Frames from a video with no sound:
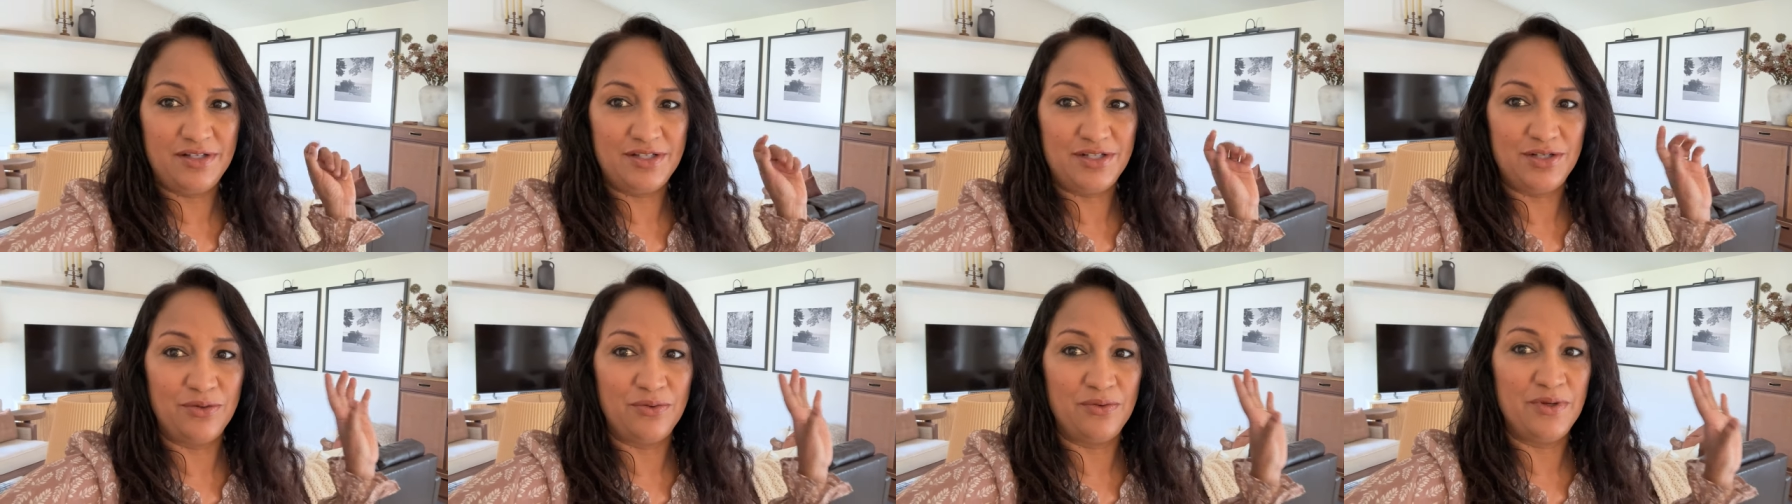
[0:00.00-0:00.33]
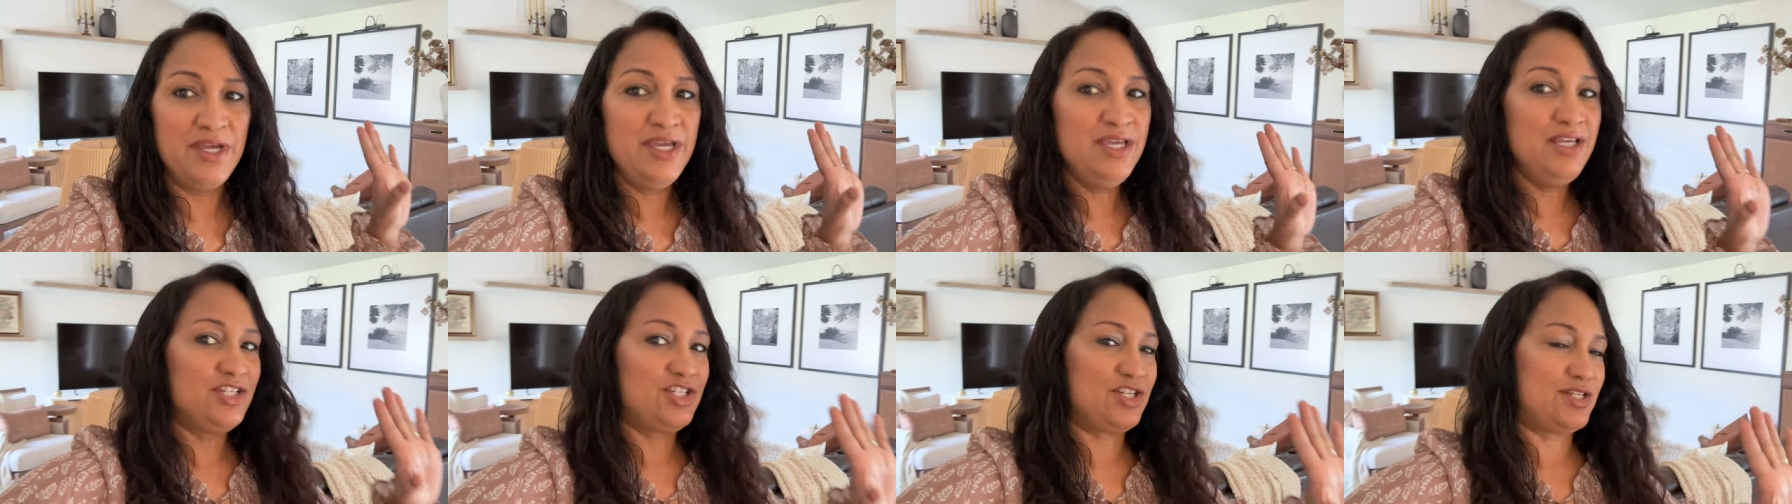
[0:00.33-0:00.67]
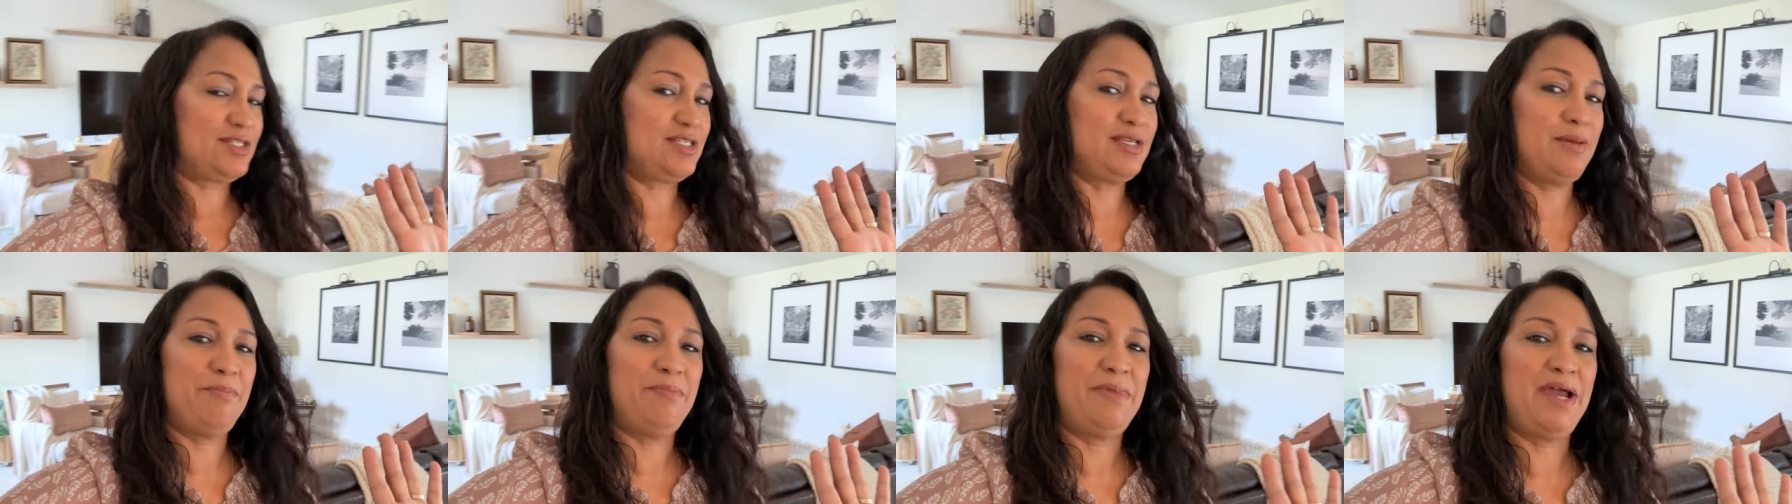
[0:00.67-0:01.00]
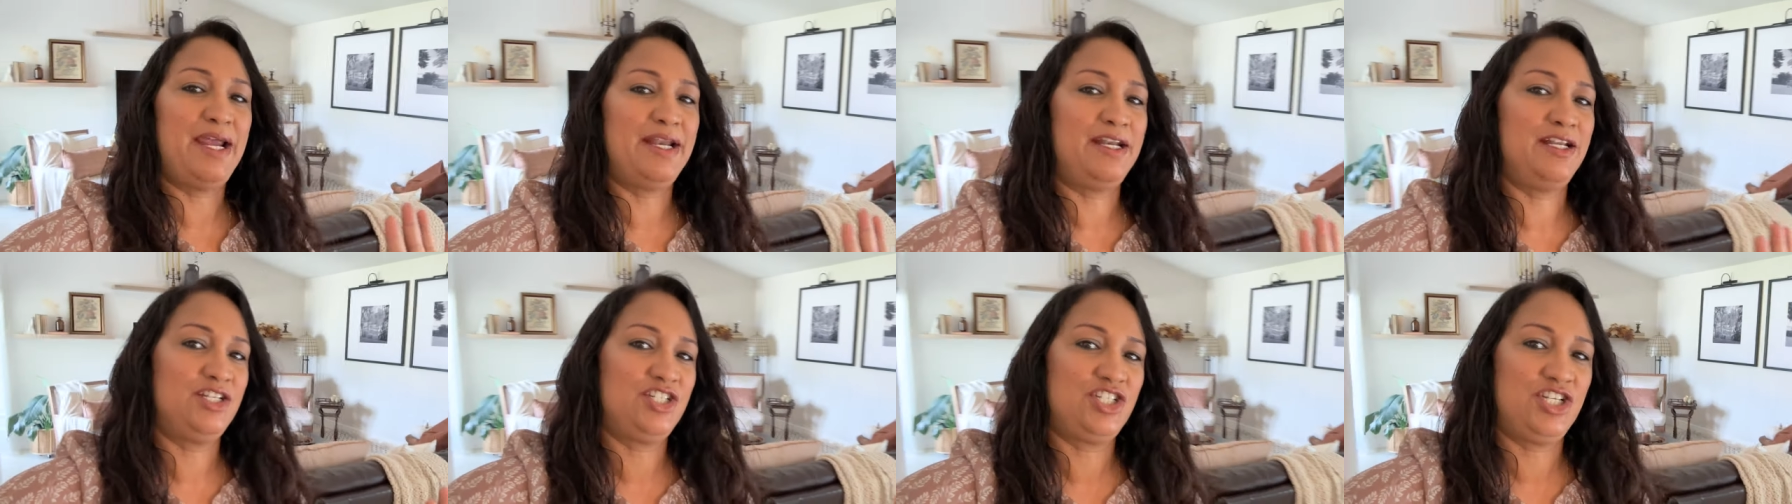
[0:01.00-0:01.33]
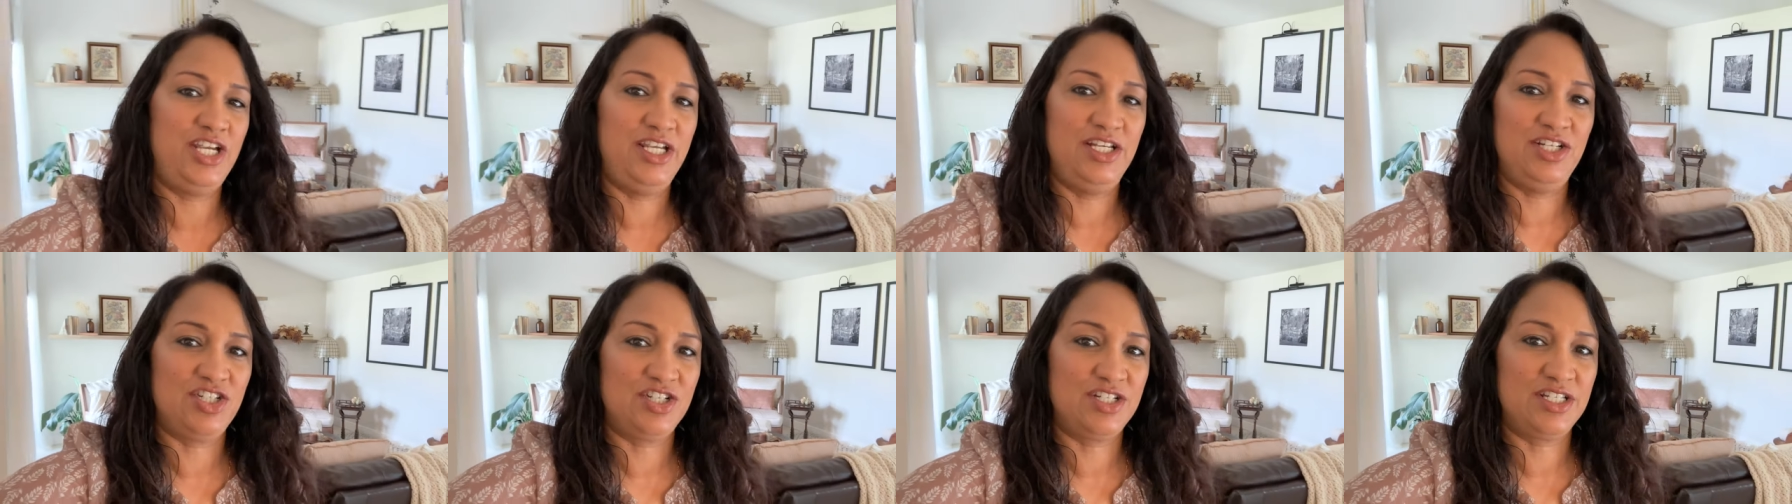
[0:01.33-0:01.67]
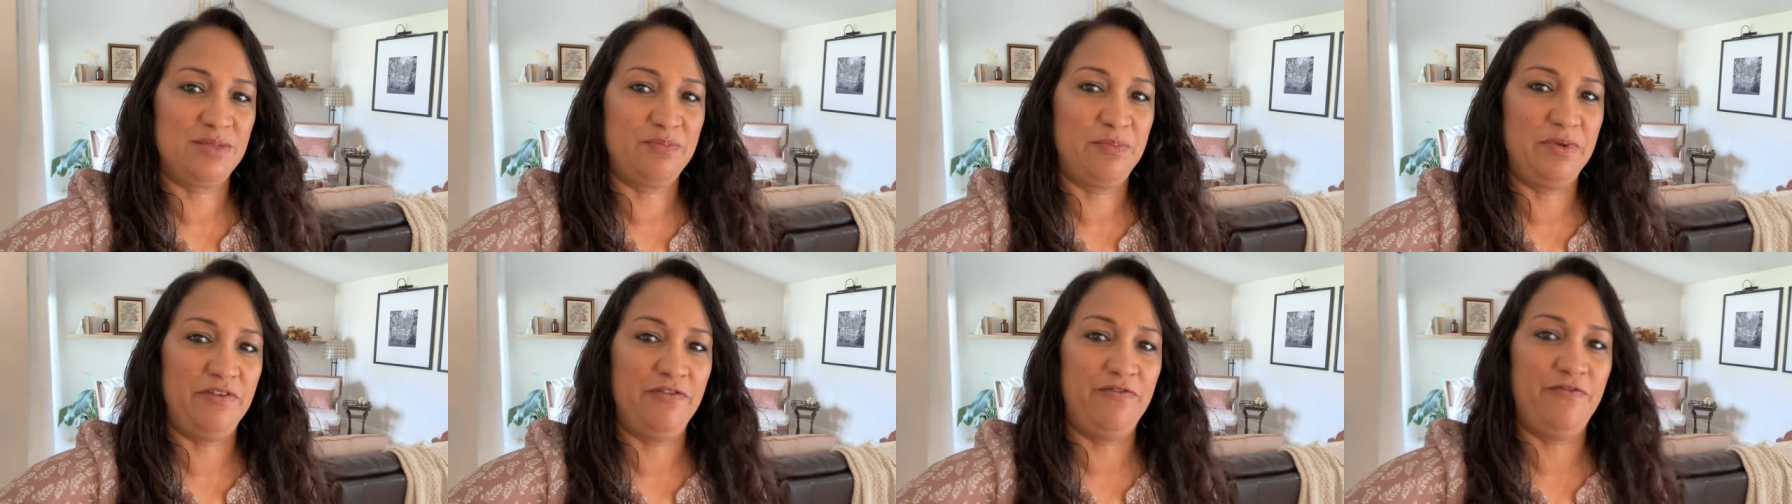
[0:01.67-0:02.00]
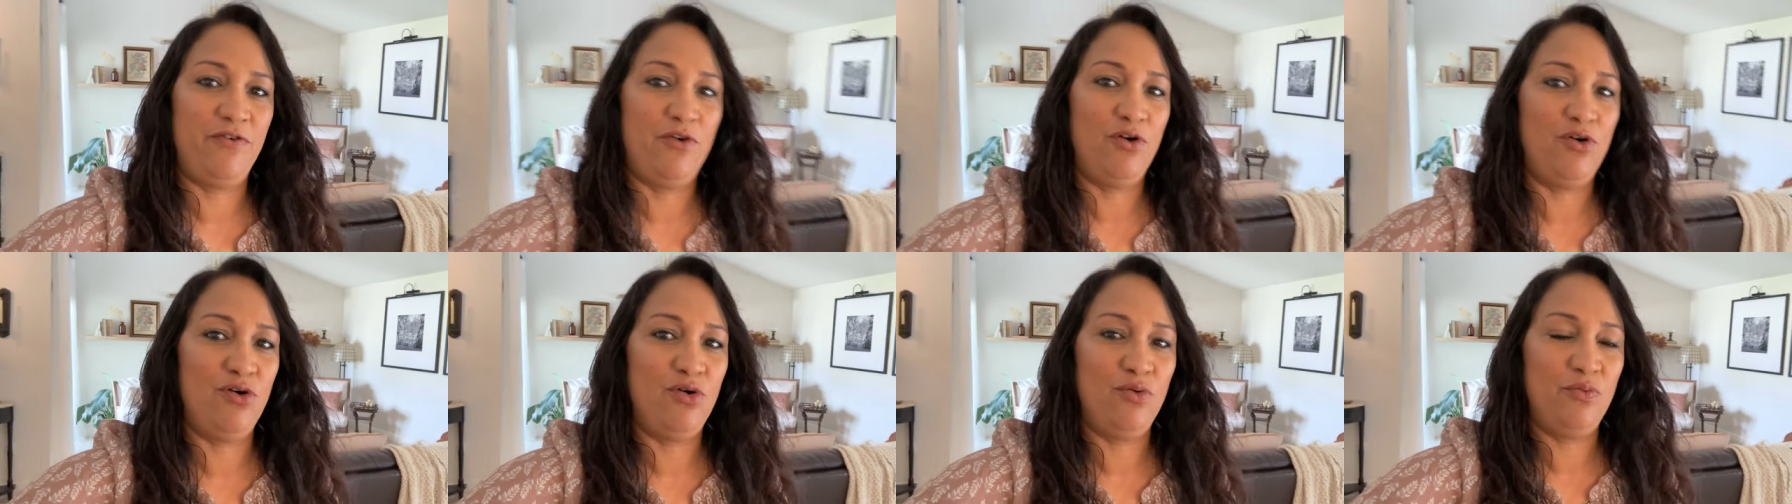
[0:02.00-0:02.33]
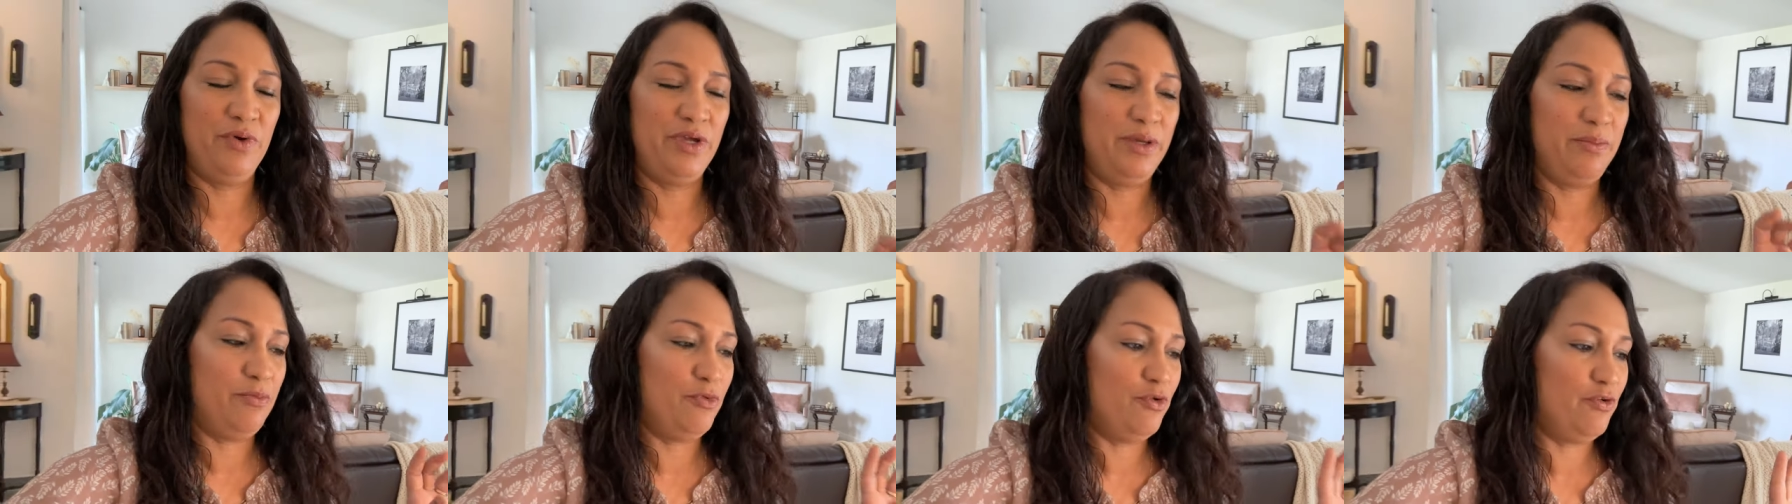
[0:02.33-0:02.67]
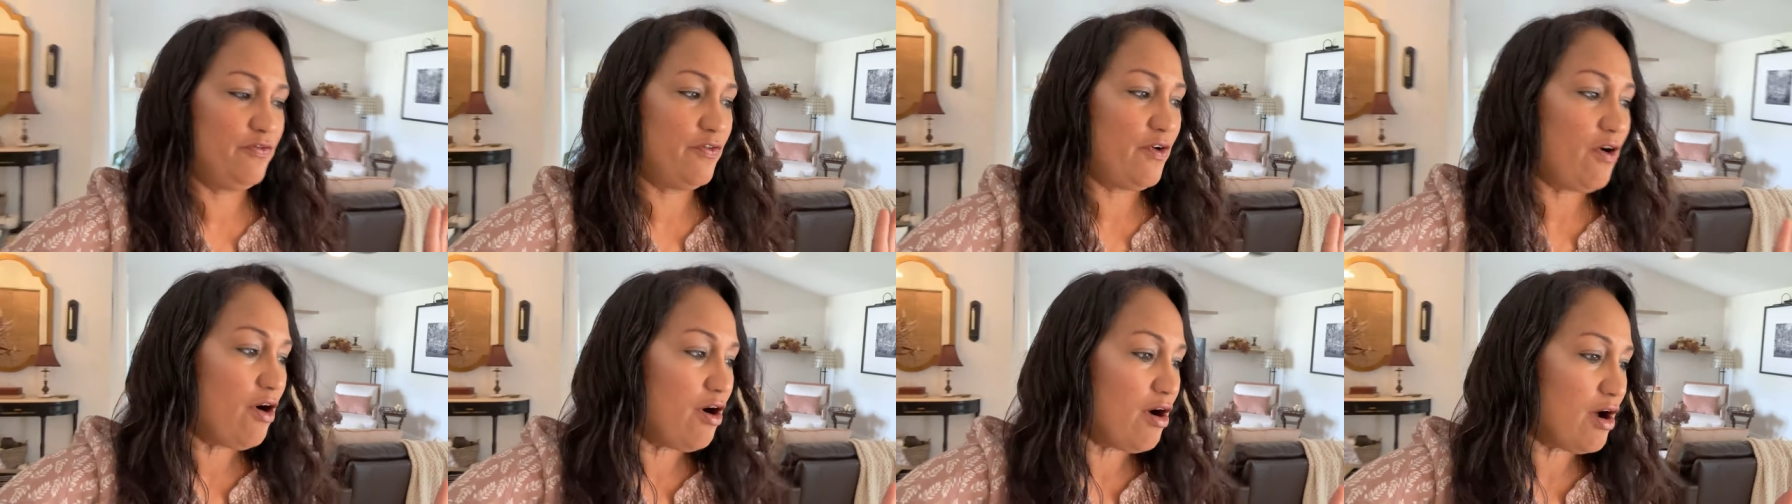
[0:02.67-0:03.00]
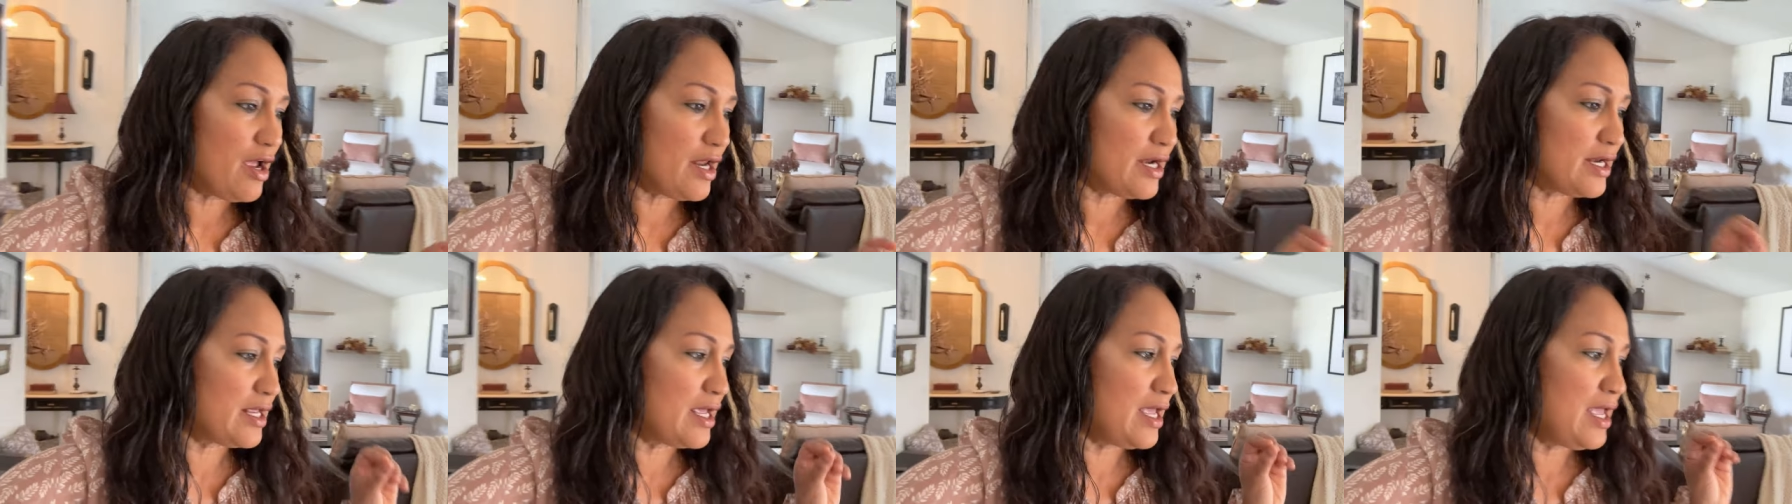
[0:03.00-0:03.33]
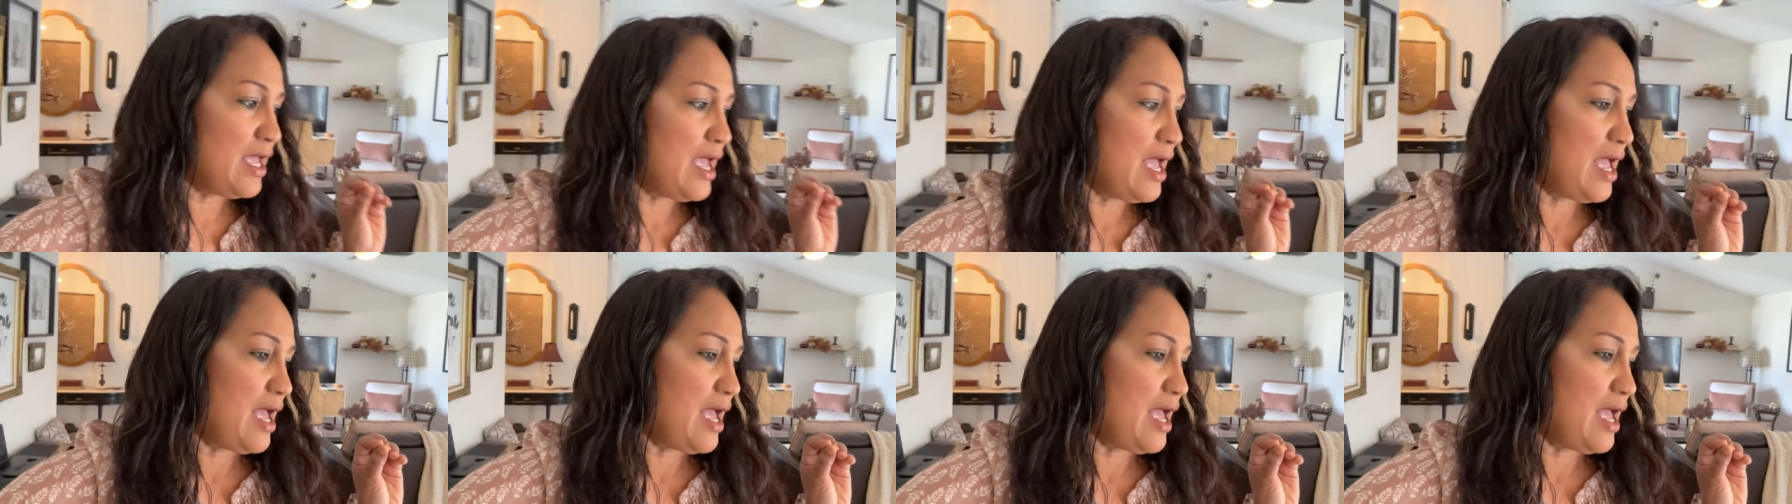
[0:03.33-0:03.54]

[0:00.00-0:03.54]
So just some minor changes before we move on.